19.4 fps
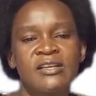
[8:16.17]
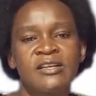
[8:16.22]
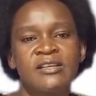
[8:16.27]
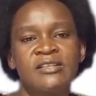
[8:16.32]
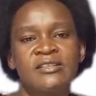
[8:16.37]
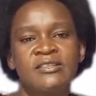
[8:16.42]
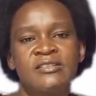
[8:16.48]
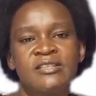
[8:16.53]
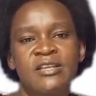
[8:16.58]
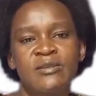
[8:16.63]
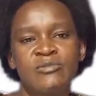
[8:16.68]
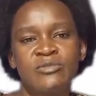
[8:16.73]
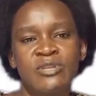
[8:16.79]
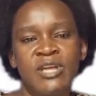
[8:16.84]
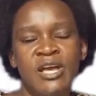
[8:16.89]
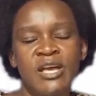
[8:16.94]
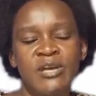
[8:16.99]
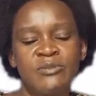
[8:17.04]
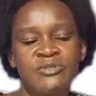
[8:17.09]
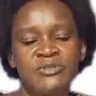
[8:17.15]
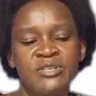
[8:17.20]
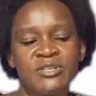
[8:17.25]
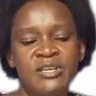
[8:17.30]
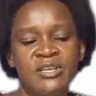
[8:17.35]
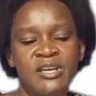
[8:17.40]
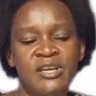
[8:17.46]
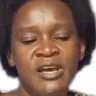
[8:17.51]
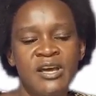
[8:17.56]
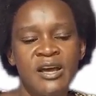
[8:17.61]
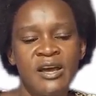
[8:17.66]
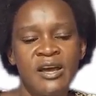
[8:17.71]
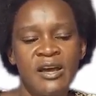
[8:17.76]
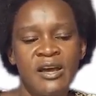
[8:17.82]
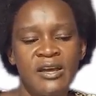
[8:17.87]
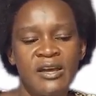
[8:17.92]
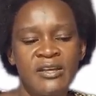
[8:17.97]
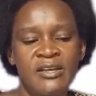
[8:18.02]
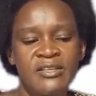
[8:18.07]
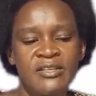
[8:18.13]
Sometimes
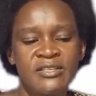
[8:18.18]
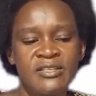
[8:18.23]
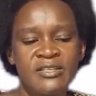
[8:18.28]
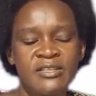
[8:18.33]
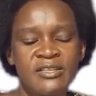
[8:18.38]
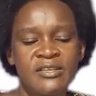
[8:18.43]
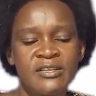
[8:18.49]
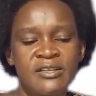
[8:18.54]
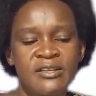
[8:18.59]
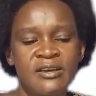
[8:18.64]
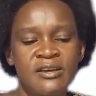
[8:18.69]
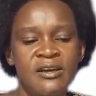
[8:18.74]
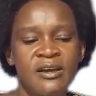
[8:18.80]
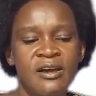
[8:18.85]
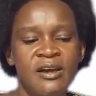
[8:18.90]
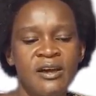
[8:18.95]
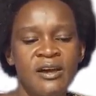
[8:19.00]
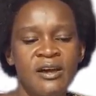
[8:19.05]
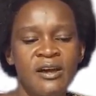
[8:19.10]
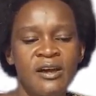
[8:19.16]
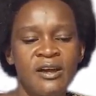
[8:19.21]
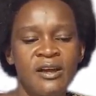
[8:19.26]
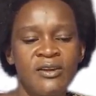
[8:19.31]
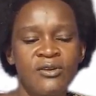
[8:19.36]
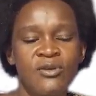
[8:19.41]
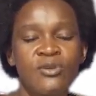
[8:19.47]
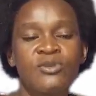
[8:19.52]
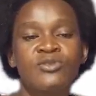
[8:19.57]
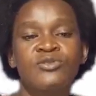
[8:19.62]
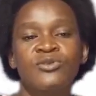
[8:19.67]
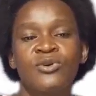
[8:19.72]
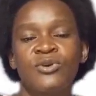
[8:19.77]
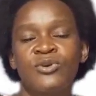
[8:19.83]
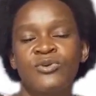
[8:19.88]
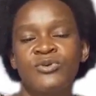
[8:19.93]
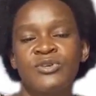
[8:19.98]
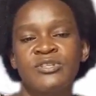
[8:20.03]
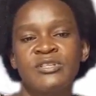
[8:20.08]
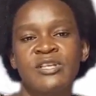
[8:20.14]
it's not
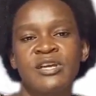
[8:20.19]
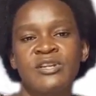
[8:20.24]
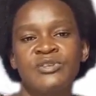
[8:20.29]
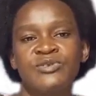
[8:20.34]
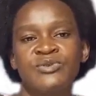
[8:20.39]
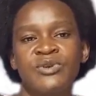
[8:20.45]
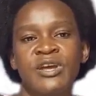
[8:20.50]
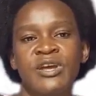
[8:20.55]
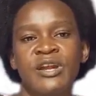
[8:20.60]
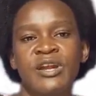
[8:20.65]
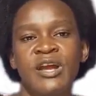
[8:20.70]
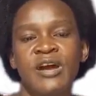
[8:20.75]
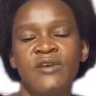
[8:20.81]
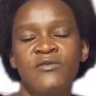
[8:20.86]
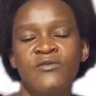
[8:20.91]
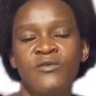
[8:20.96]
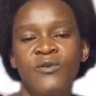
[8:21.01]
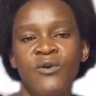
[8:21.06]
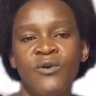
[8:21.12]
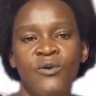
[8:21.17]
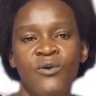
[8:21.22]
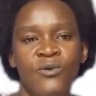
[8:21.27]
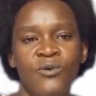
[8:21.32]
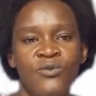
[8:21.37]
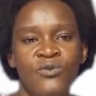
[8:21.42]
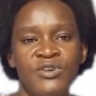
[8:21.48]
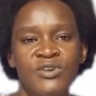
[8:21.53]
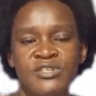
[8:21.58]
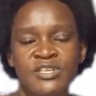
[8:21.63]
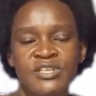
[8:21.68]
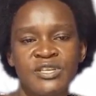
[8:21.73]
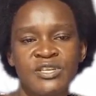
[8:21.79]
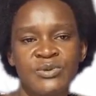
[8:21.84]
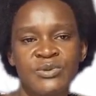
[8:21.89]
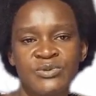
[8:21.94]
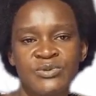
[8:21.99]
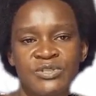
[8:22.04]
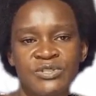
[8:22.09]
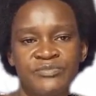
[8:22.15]
always that you can have all the
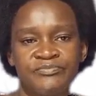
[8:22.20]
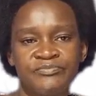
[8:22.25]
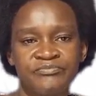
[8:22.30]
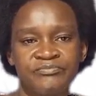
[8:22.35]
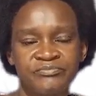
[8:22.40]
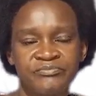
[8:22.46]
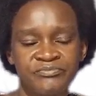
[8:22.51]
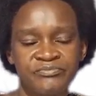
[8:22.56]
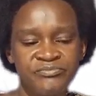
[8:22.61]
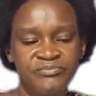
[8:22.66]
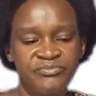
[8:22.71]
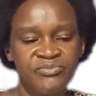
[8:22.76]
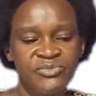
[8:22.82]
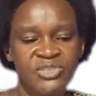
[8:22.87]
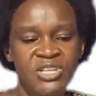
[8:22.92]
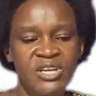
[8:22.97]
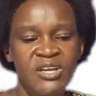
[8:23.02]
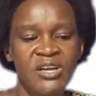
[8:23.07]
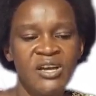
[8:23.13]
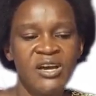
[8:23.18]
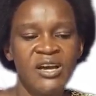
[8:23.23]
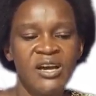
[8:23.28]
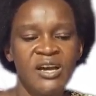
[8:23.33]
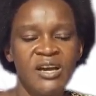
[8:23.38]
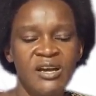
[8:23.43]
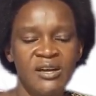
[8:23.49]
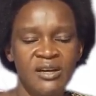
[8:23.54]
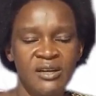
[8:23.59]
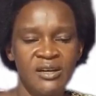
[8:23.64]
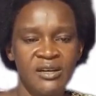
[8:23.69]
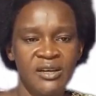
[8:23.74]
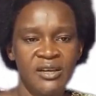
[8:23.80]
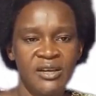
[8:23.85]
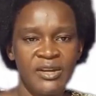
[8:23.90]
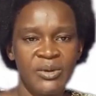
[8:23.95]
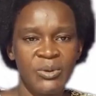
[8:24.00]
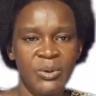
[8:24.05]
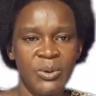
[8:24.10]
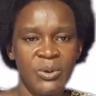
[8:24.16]
skills
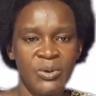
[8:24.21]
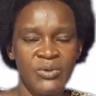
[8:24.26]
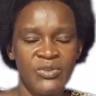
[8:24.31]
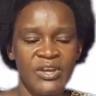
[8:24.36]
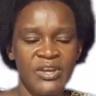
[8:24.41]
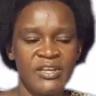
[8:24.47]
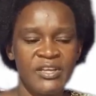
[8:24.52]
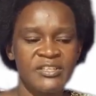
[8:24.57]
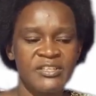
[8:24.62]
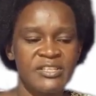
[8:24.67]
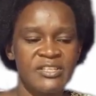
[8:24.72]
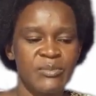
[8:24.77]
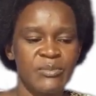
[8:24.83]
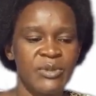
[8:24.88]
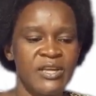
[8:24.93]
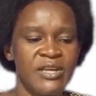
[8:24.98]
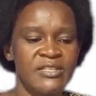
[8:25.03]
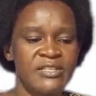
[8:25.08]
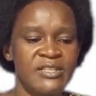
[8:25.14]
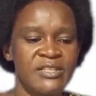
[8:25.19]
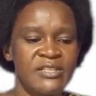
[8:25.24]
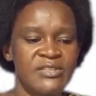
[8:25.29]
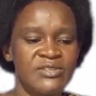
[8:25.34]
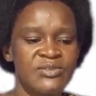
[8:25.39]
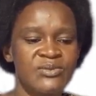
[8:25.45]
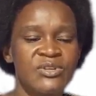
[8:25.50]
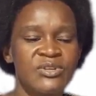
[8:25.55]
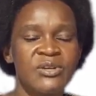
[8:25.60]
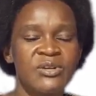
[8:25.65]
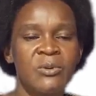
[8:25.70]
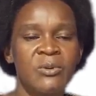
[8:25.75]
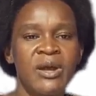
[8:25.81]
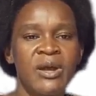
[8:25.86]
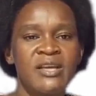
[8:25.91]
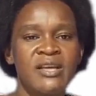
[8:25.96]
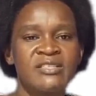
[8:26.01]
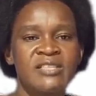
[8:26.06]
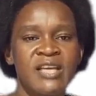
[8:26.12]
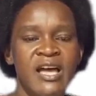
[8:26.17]
in all the enterprises. So
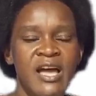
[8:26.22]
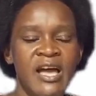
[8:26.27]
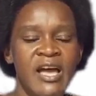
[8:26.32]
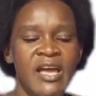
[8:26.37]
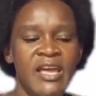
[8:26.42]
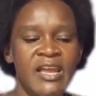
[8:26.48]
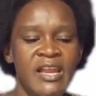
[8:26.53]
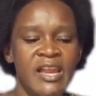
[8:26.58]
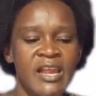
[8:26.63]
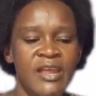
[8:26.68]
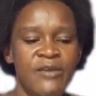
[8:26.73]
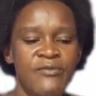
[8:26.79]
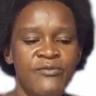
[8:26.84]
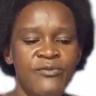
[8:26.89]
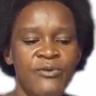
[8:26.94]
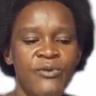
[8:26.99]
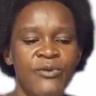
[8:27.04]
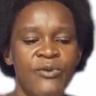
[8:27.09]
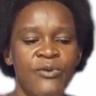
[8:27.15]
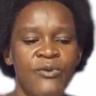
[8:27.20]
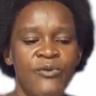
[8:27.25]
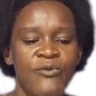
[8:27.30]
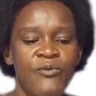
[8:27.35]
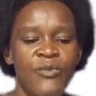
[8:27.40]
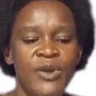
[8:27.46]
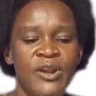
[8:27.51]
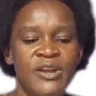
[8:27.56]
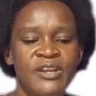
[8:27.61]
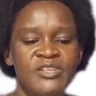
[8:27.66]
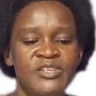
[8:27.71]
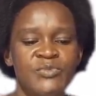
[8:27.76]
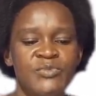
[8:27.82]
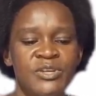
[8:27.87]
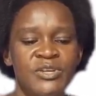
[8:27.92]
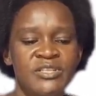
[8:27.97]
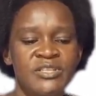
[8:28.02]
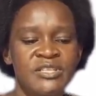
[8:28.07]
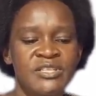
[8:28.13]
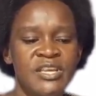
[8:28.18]
requires high level of
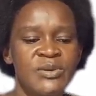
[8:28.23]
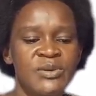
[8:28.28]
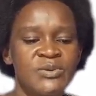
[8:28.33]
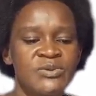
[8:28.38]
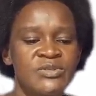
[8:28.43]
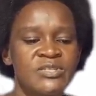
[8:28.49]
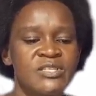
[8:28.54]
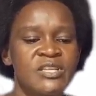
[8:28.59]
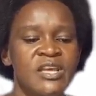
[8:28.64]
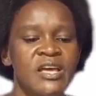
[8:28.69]
management skills,